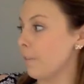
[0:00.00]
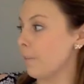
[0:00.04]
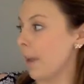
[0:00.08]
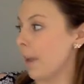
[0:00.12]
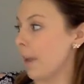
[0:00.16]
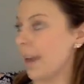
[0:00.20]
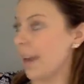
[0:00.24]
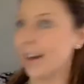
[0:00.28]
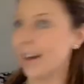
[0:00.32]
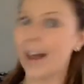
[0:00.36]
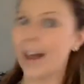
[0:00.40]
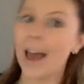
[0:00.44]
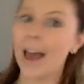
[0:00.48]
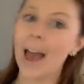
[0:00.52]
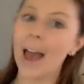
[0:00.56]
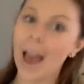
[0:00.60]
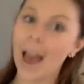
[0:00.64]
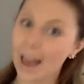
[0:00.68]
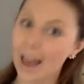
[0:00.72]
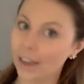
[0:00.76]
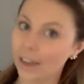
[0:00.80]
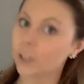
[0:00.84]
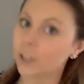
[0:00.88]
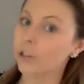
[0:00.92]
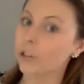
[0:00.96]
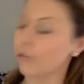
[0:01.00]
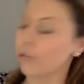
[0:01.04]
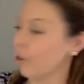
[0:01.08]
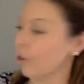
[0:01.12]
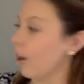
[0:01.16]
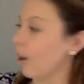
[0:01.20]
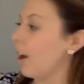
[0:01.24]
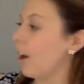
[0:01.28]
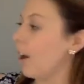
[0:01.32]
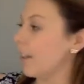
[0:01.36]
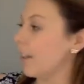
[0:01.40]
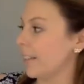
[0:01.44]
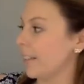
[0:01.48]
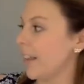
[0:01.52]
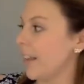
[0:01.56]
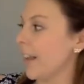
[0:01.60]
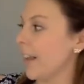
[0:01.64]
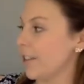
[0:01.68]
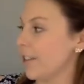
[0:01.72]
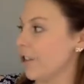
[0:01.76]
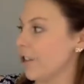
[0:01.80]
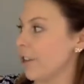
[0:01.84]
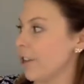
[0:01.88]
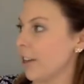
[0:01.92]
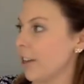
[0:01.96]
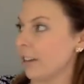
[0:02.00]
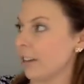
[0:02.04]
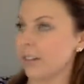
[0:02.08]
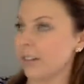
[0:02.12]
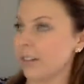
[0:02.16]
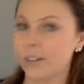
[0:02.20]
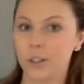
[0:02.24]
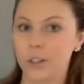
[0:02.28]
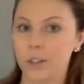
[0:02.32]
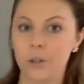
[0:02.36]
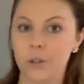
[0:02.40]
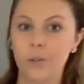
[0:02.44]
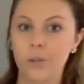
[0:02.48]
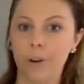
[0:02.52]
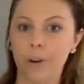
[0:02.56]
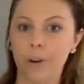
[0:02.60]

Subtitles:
paid extra attention to her